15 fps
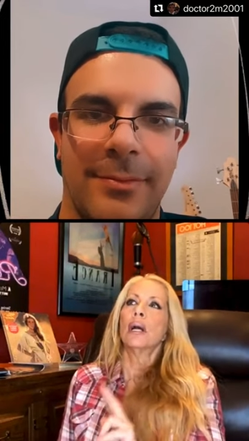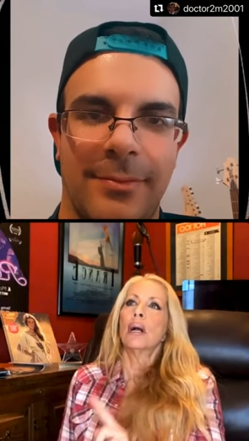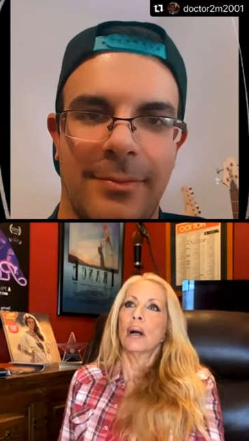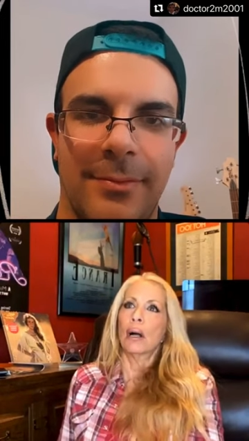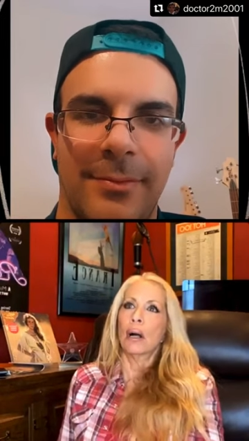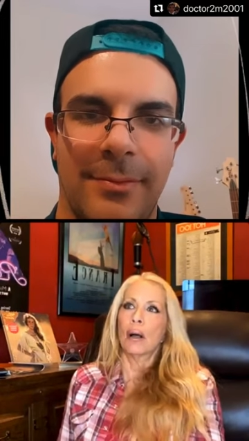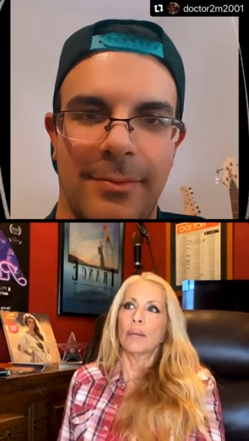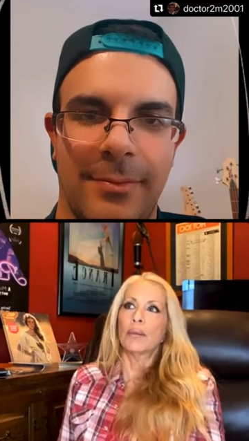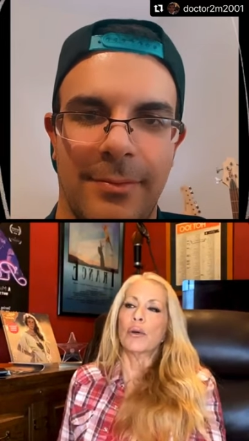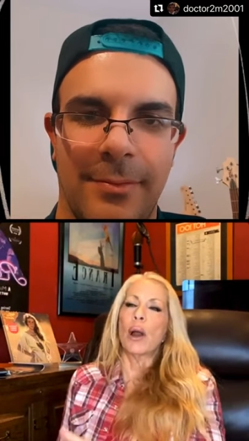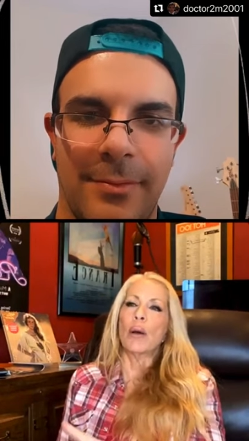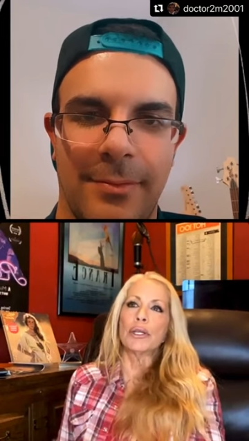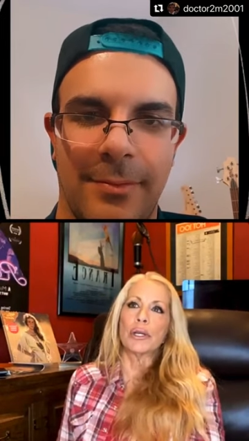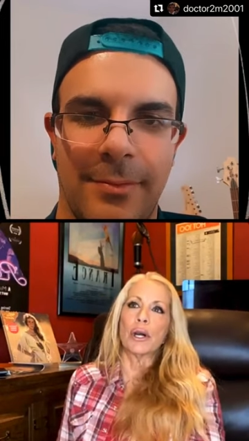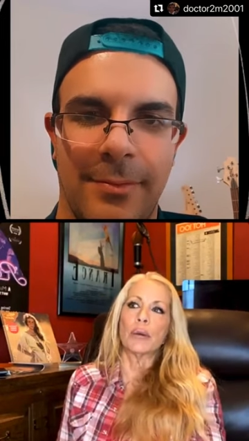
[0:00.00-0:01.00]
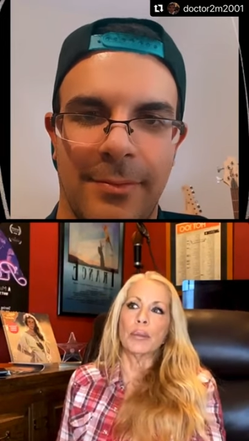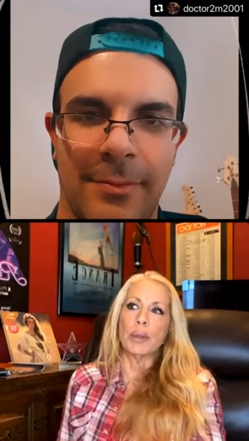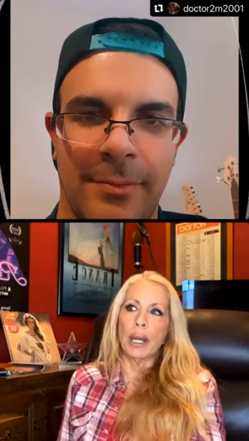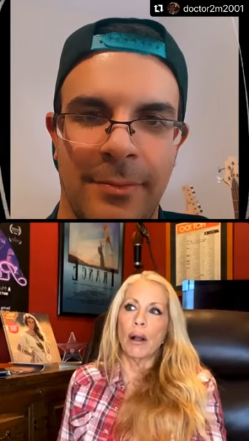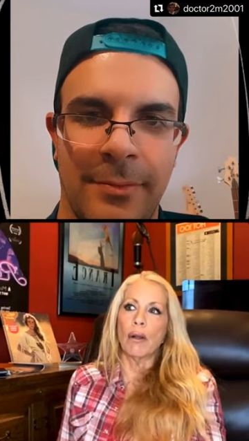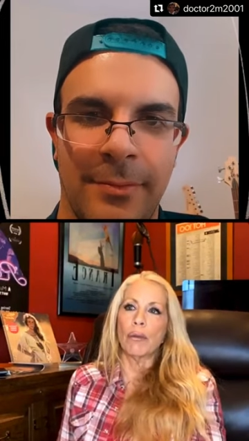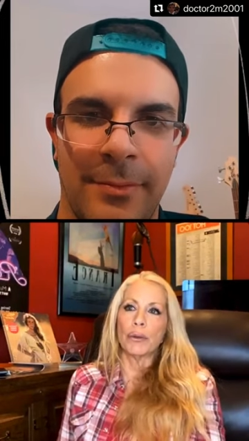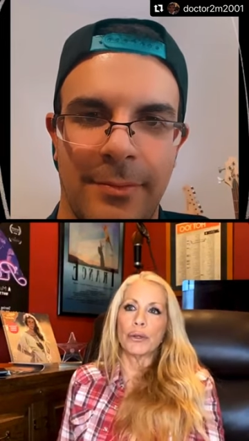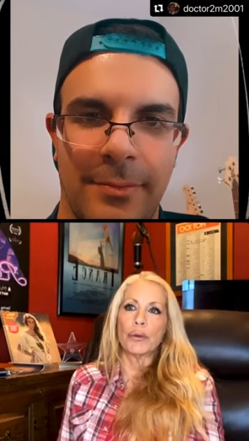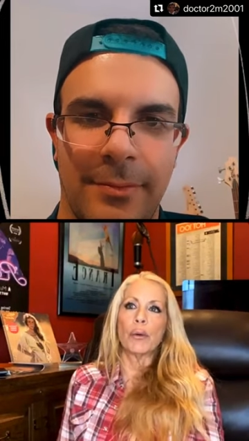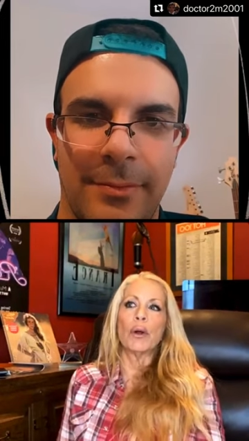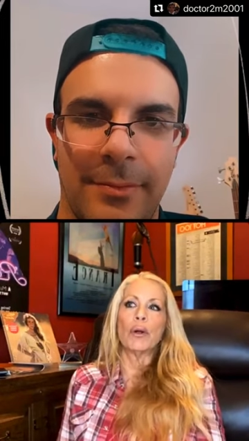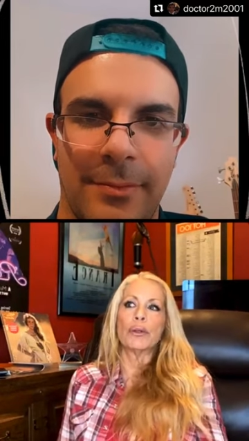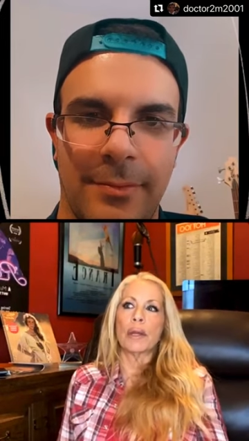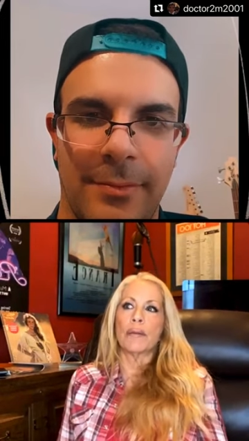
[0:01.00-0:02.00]
Speaker 1: Um, so I was started playing all those
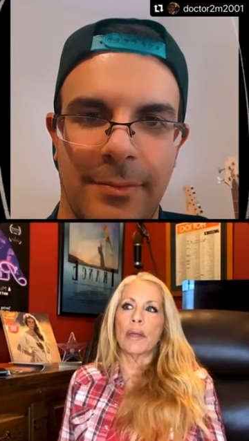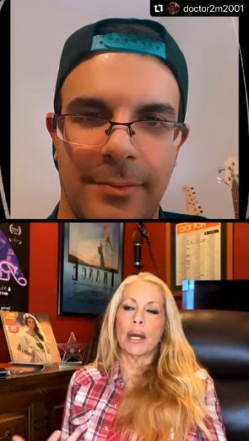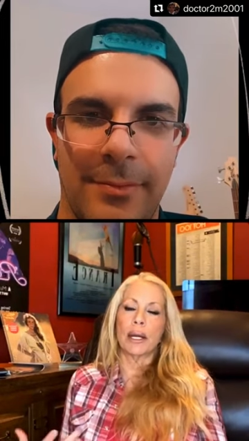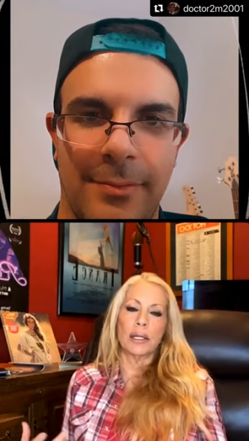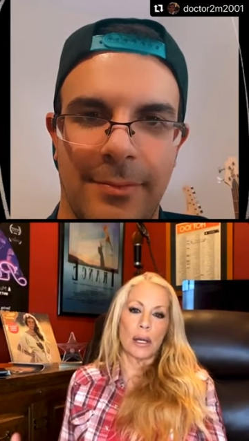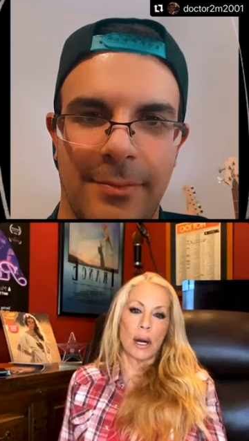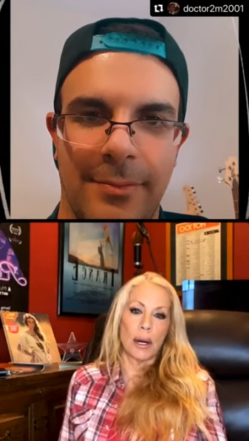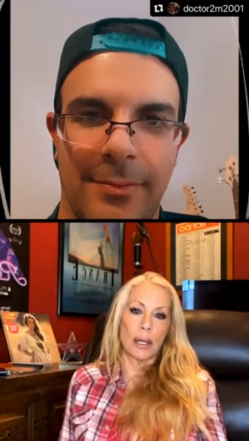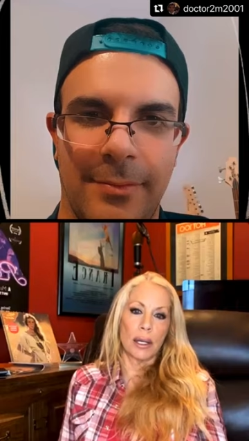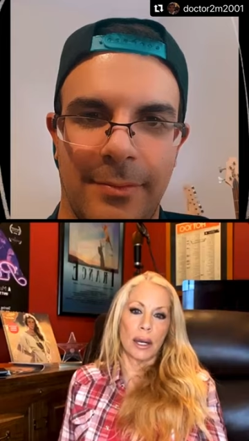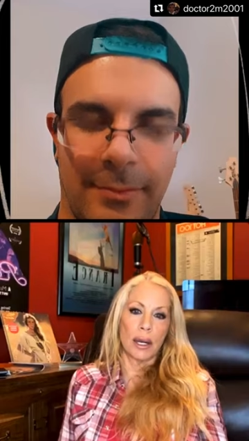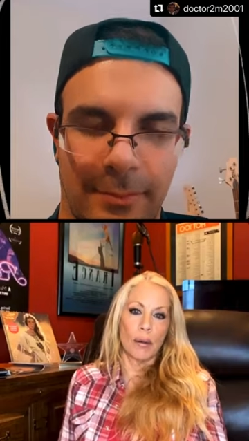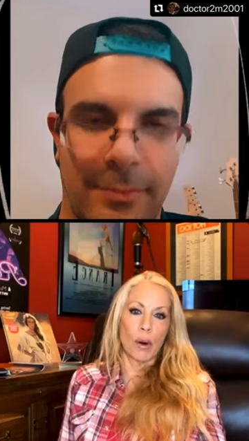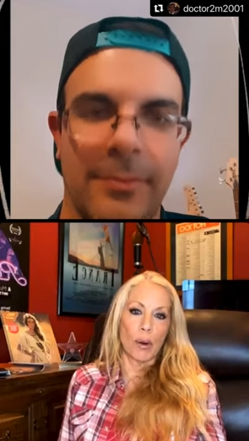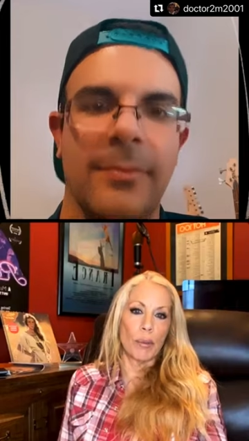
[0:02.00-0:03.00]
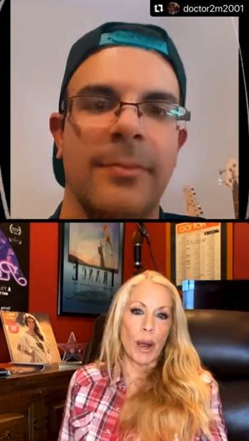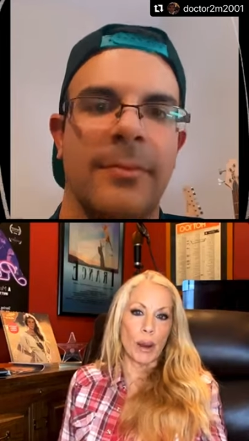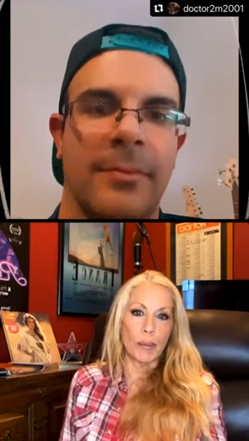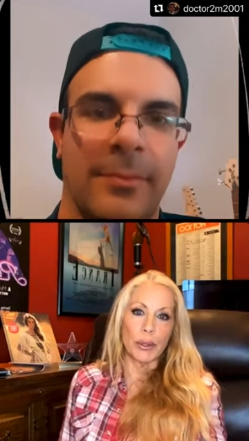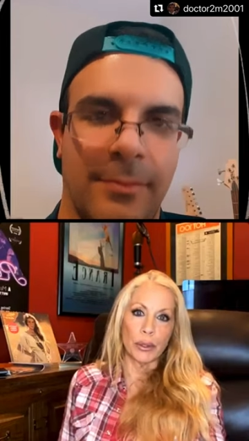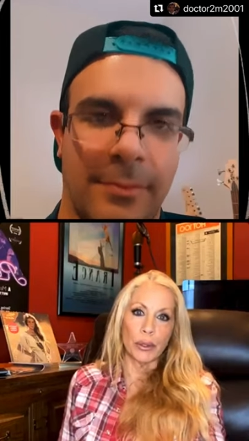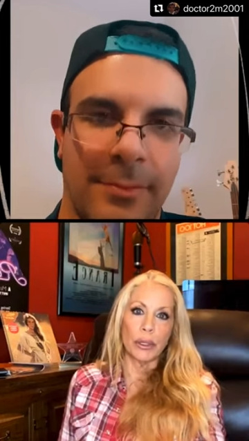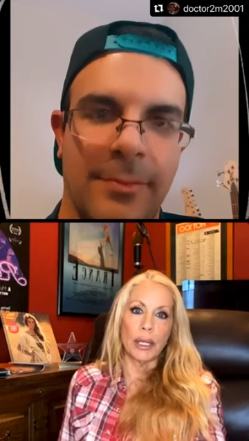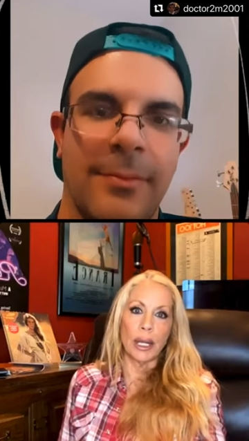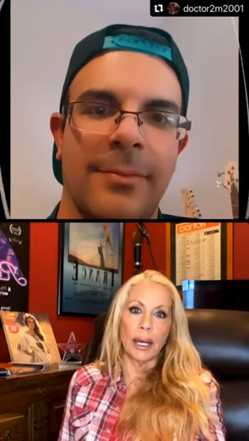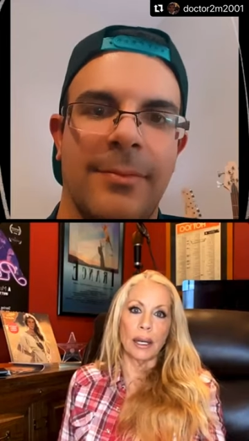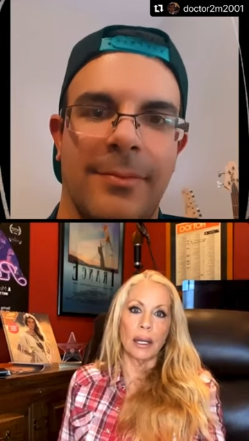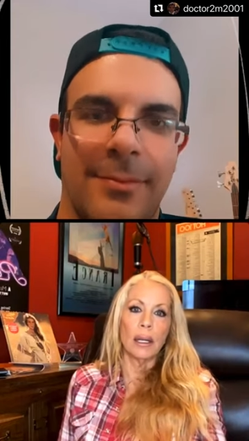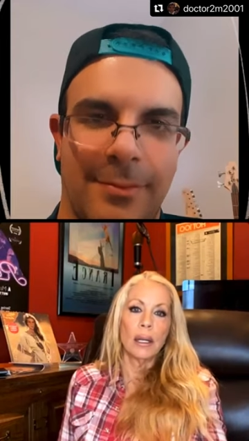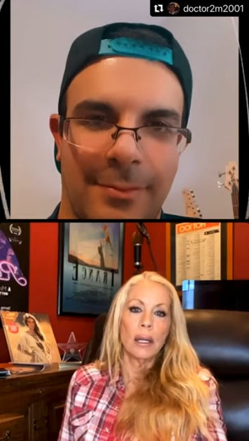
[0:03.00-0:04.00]
roles, and then I started getting more popular and getting